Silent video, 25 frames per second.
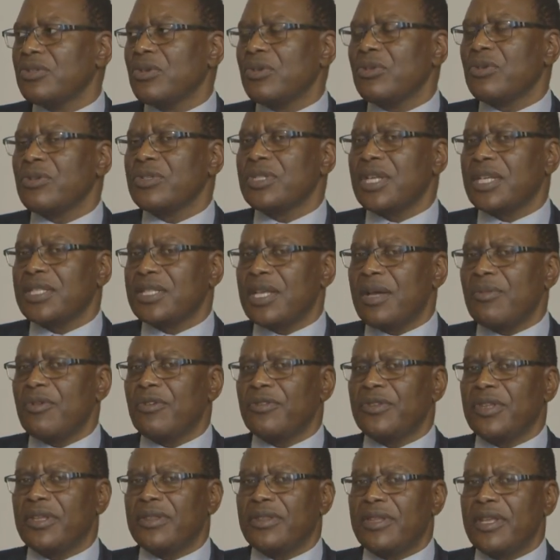So those are some
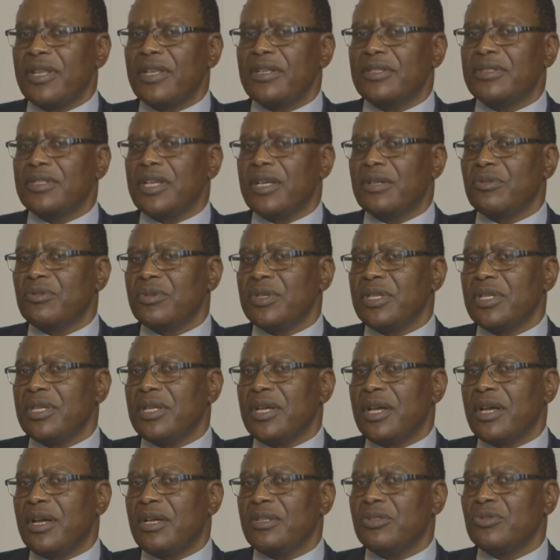of the things that we
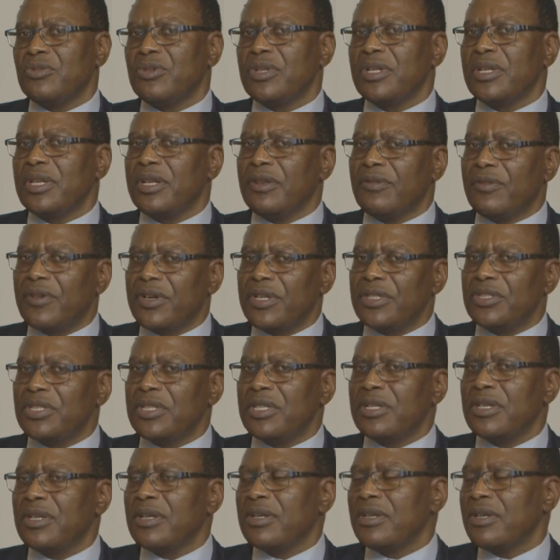mm-hmm. are doing,
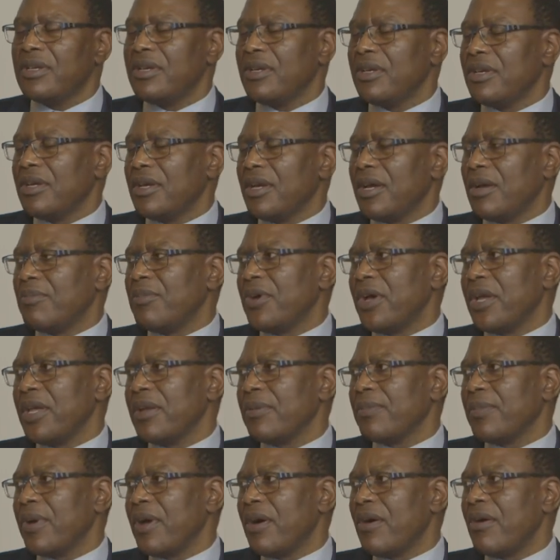leveraging mm-hmm.
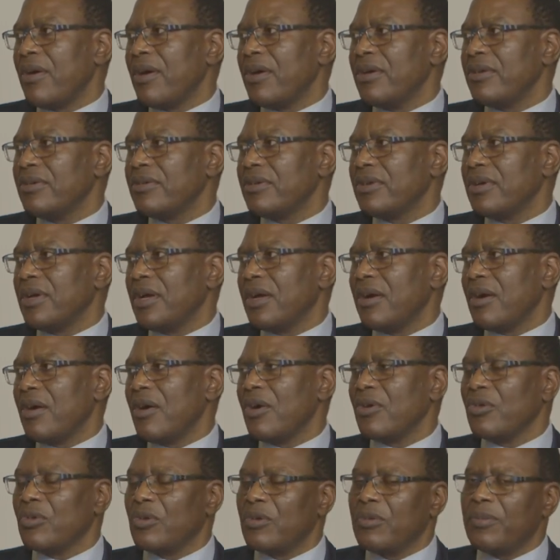buying power, mm-hmm.
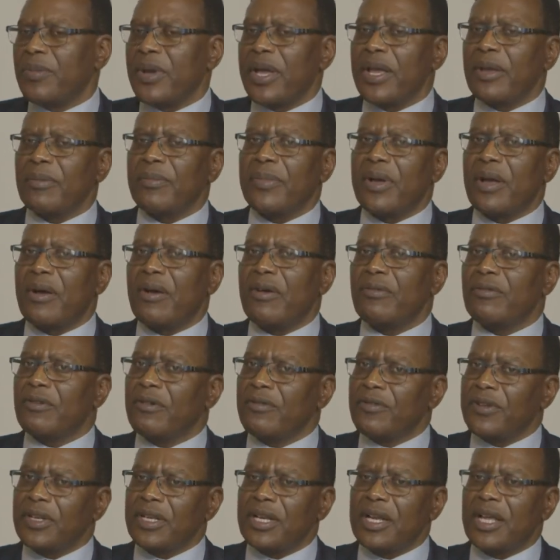Our group buying power
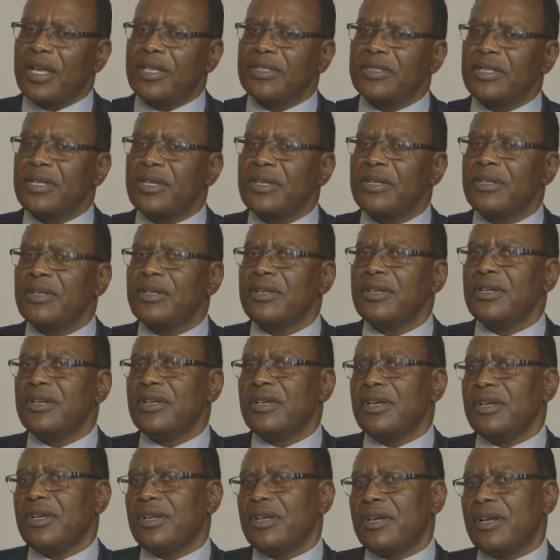for fertilizer,
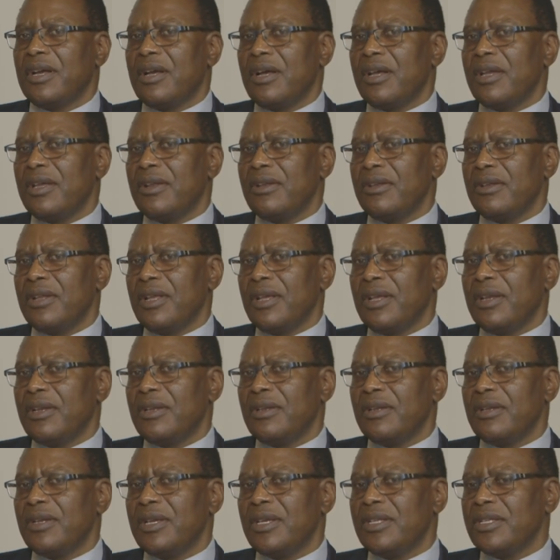and
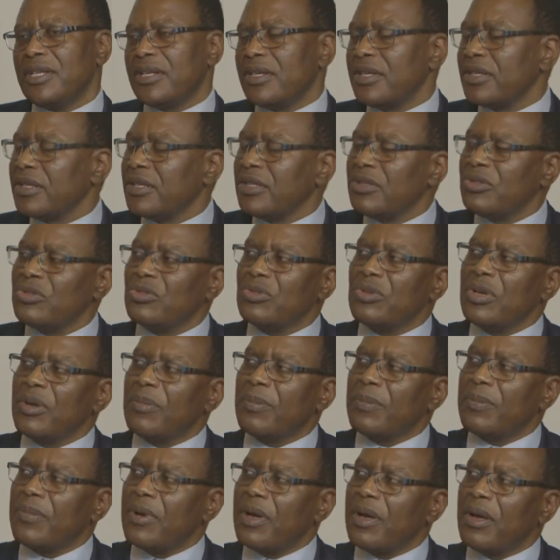then entering into
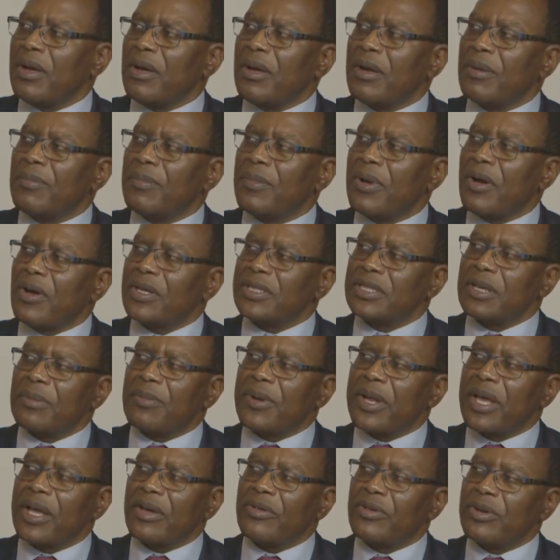a power
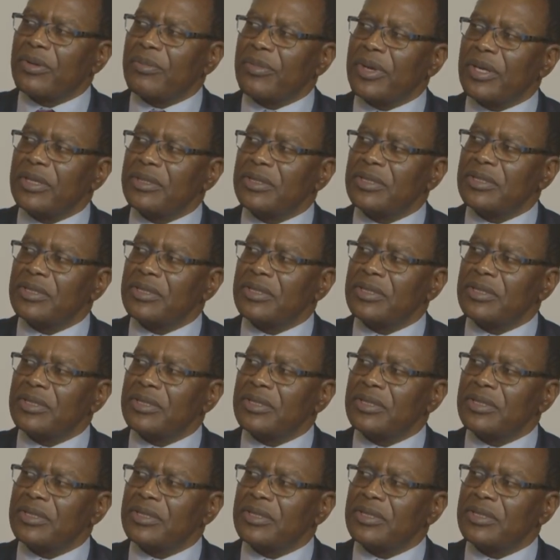supply agreement